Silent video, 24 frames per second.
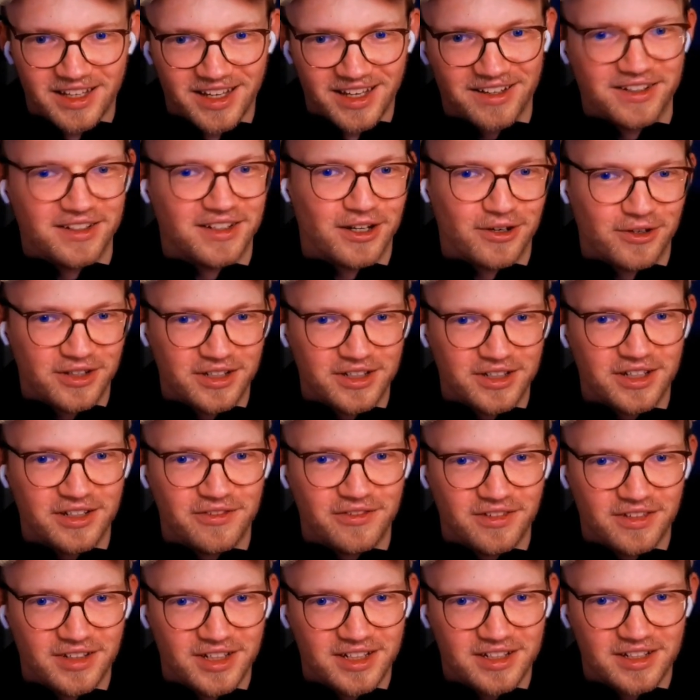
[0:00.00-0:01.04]
now you
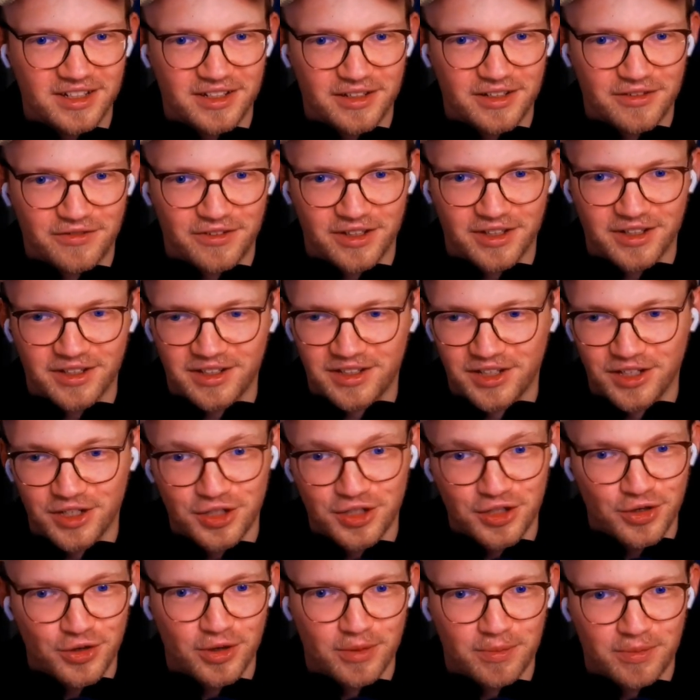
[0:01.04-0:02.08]
need a different
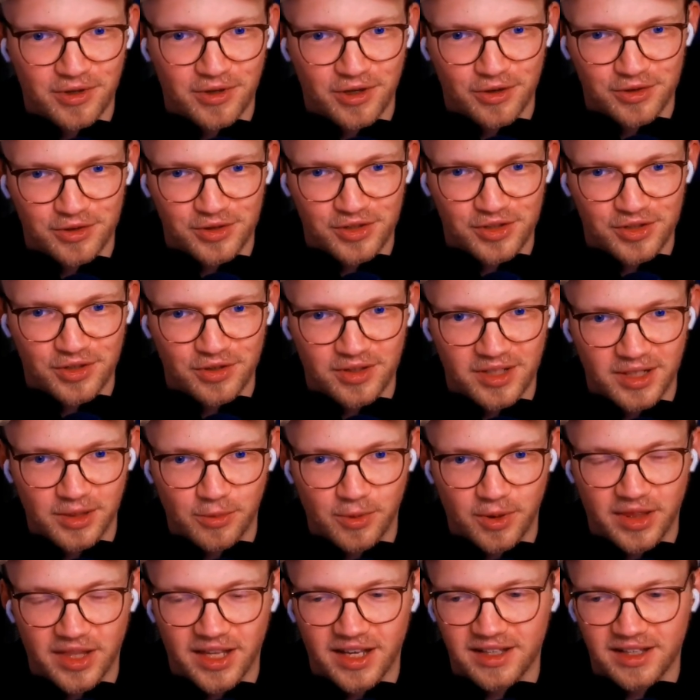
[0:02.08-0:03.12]
new approach to deal with
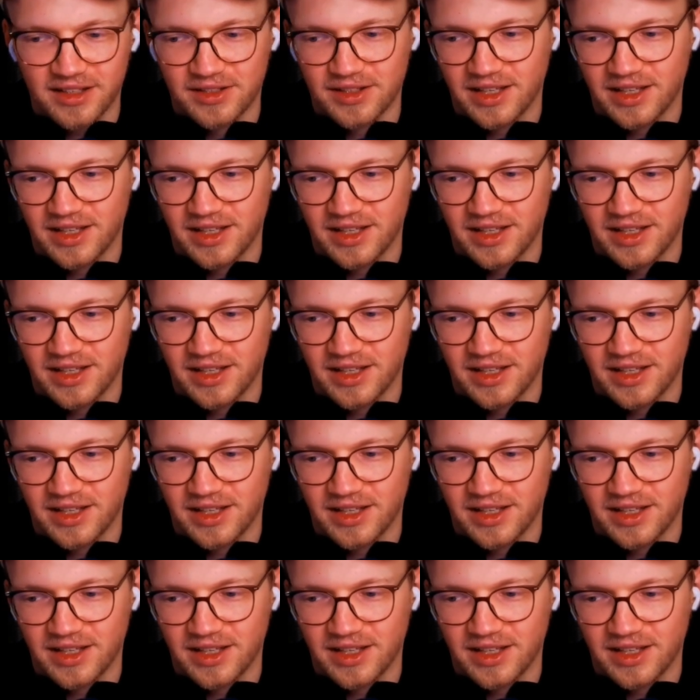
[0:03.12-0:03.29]
that.